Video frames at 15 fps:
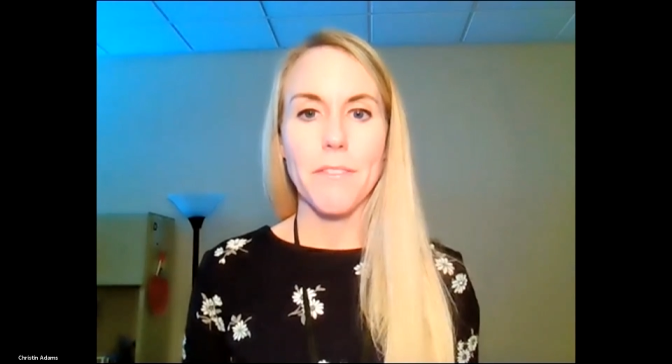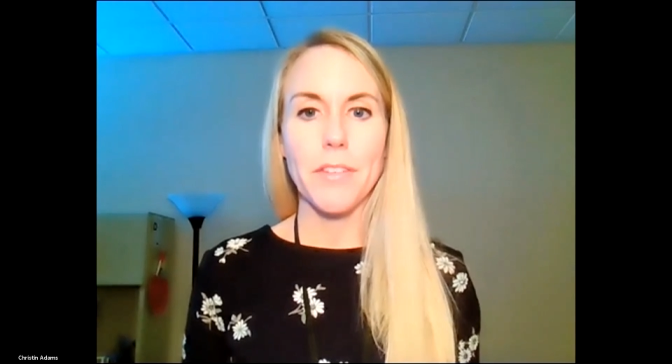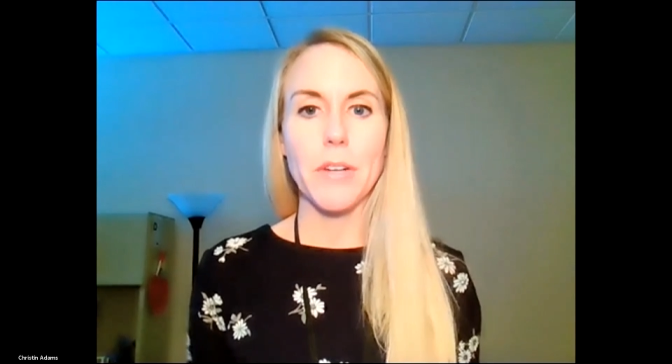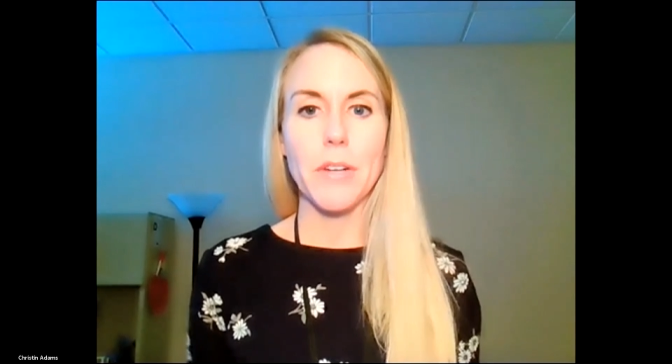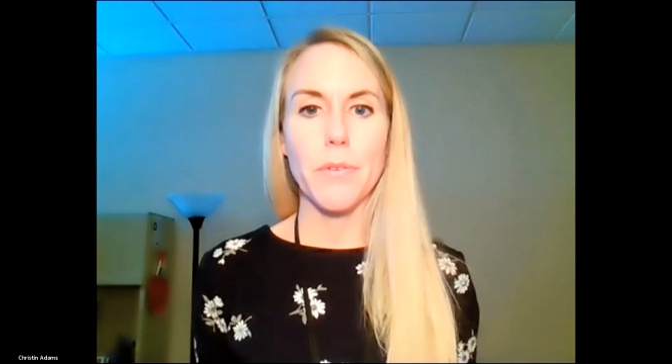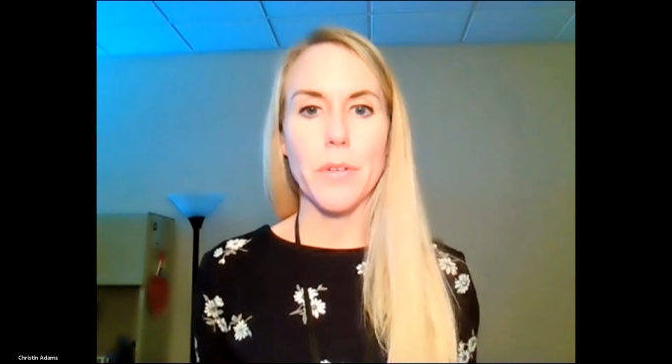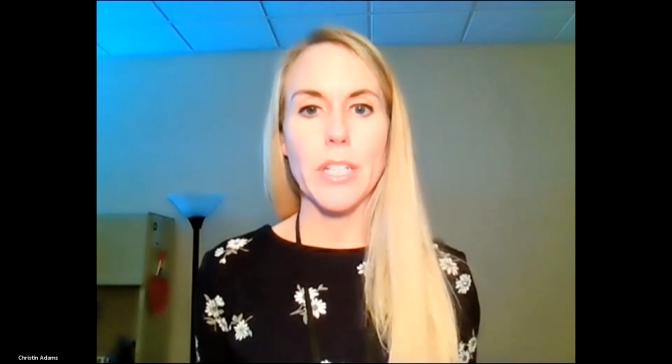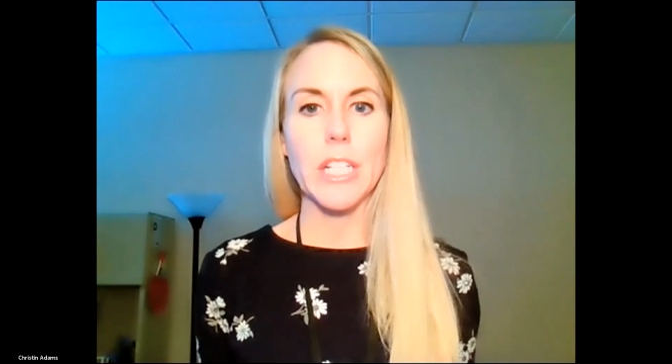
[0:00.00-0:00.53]

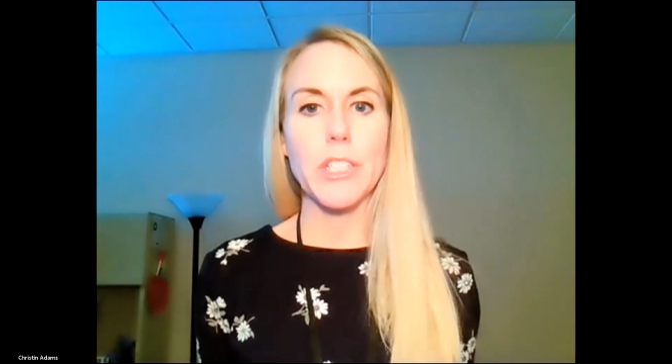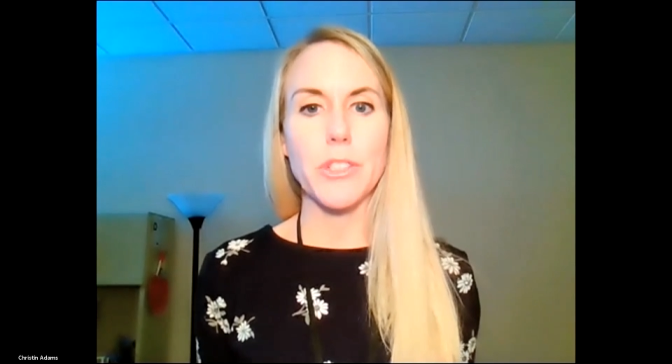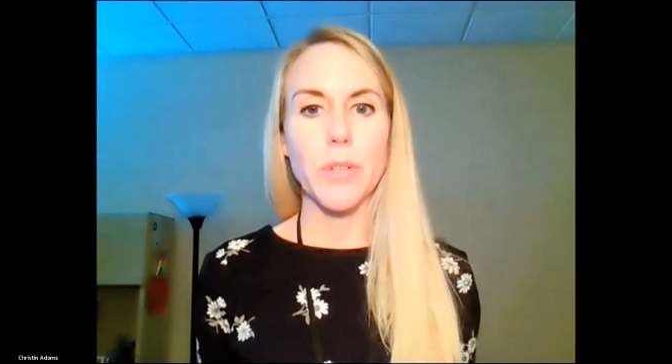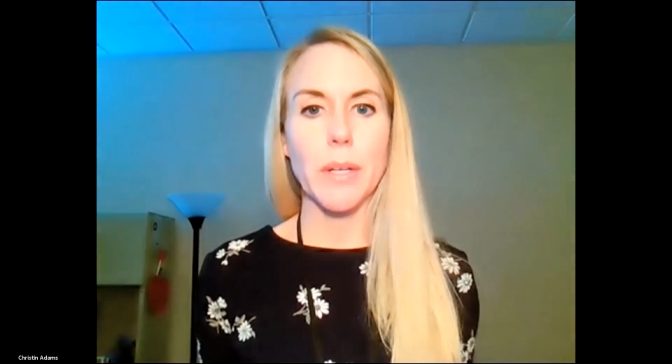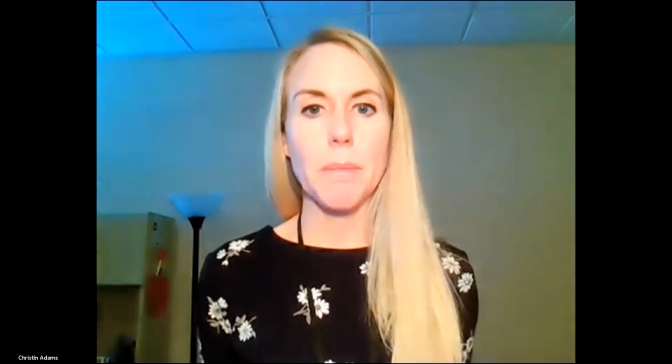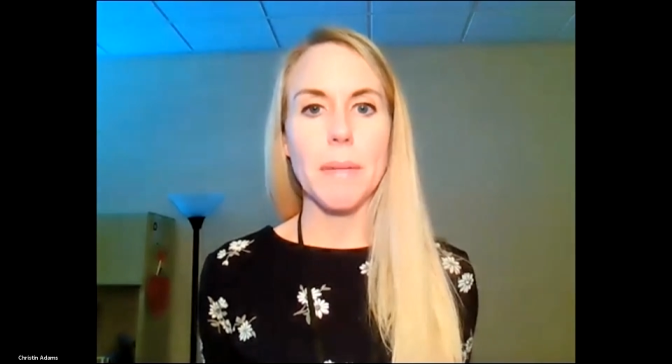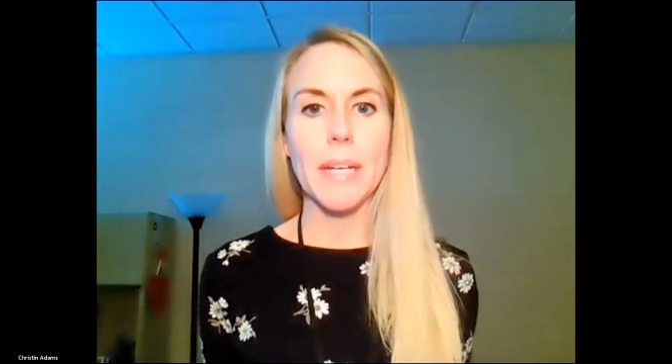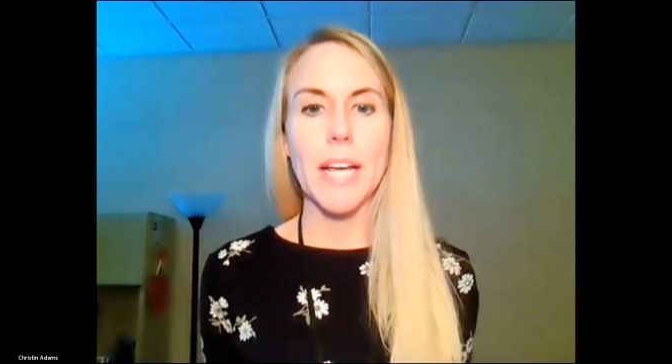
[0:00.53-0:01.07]
Feel free to
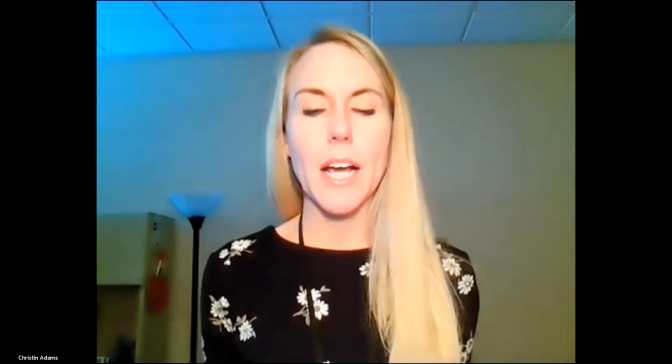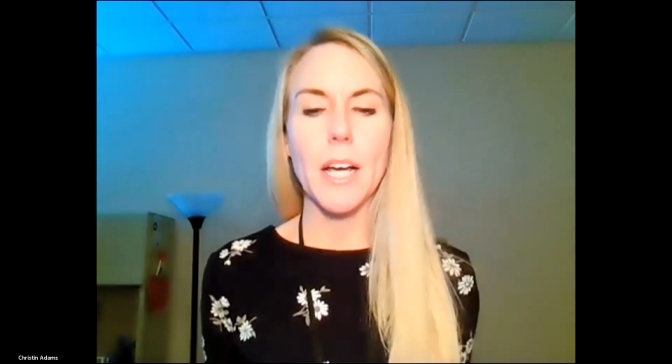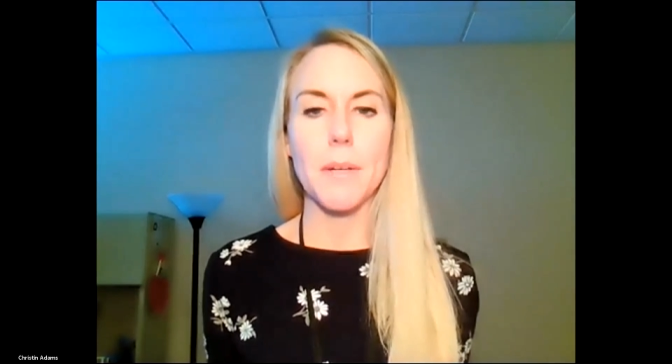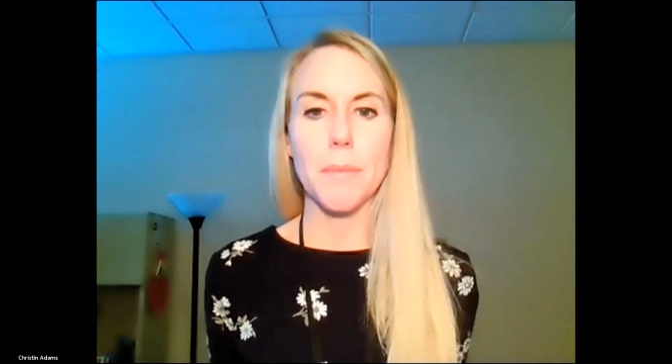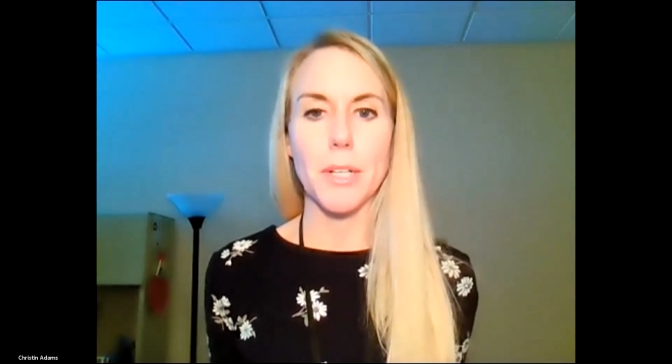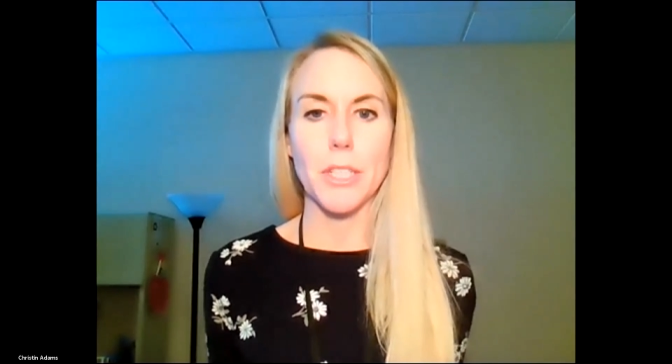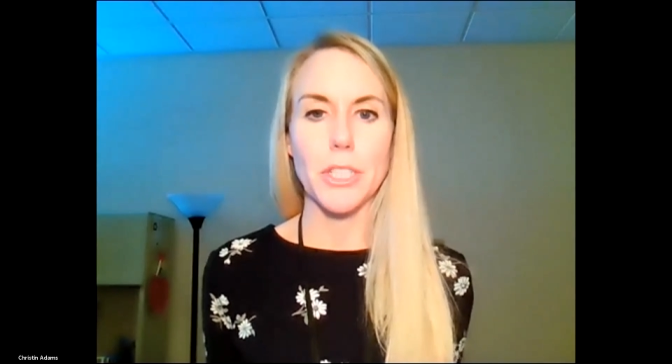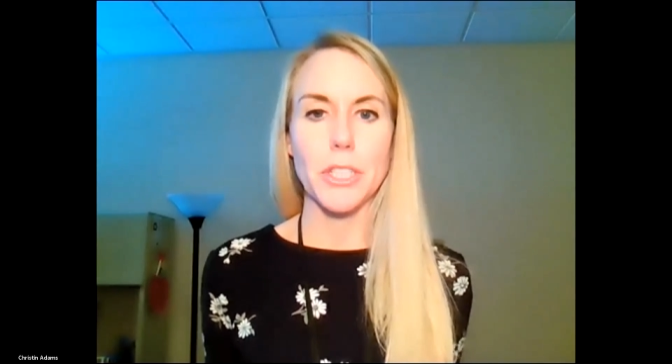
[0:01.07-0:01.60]
join me
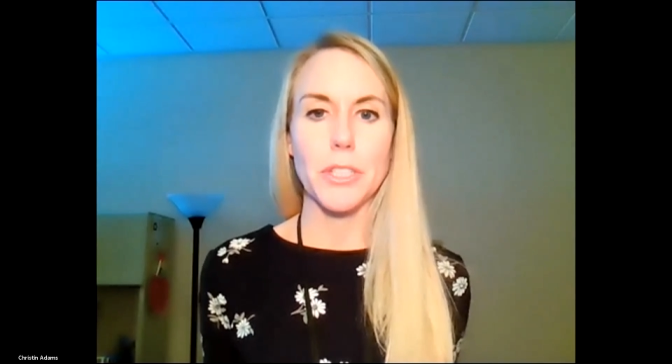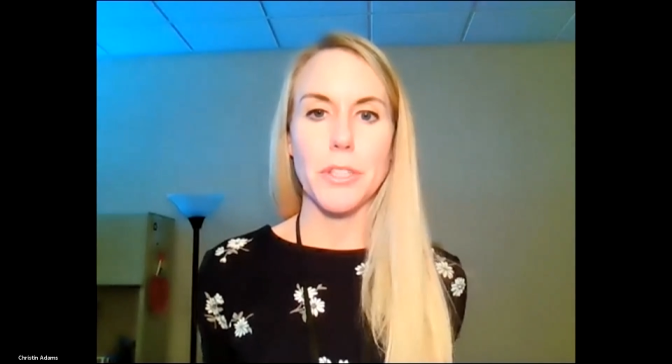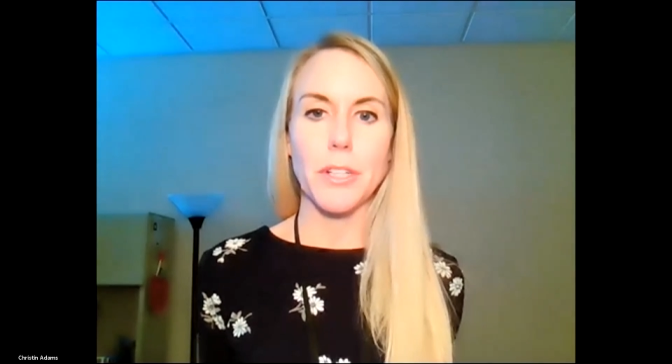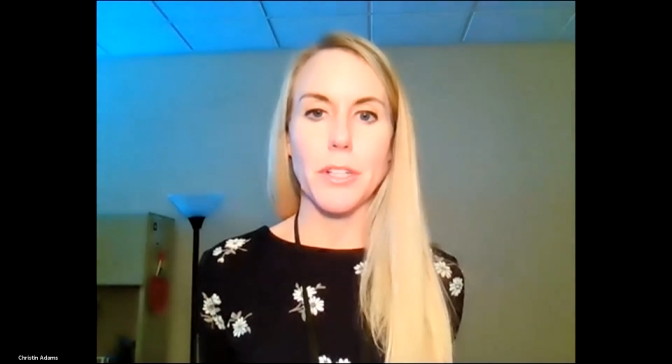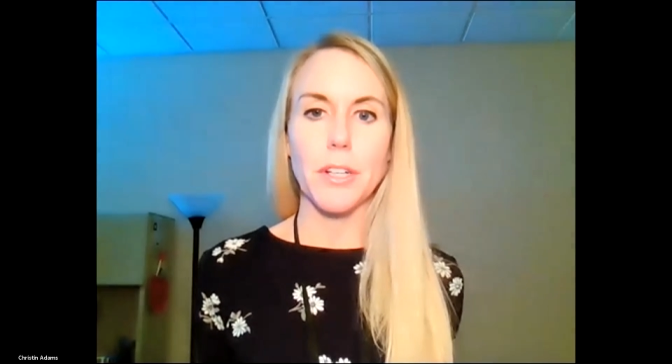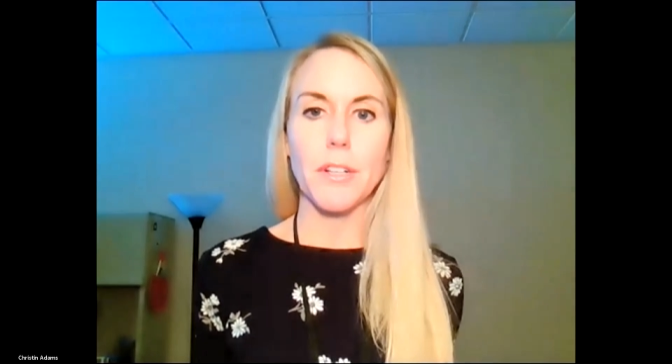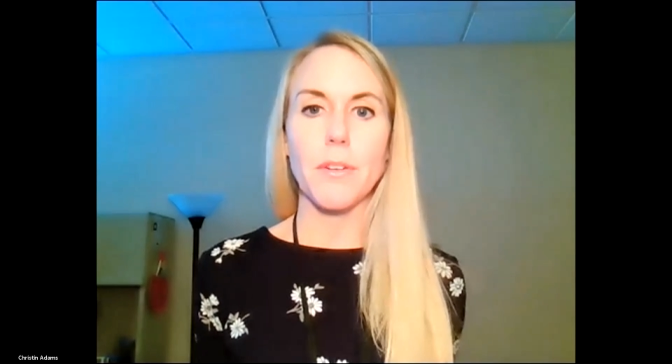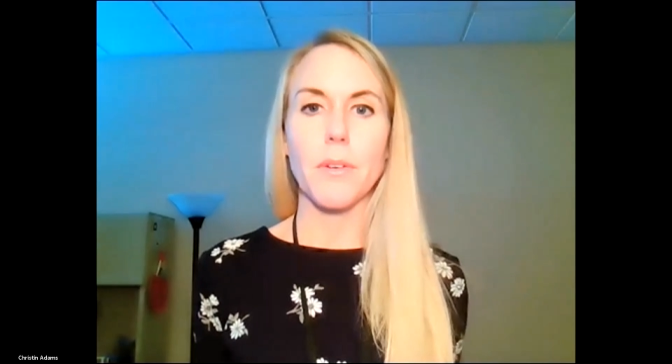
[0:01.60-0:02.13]
on March
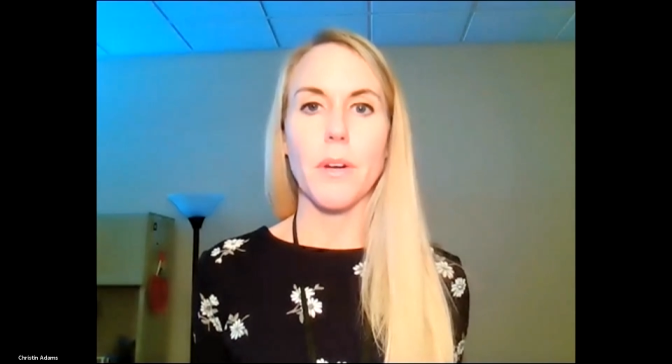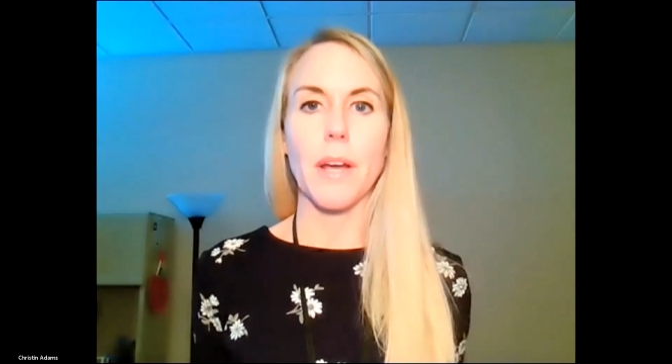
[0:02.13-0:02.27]
3rd.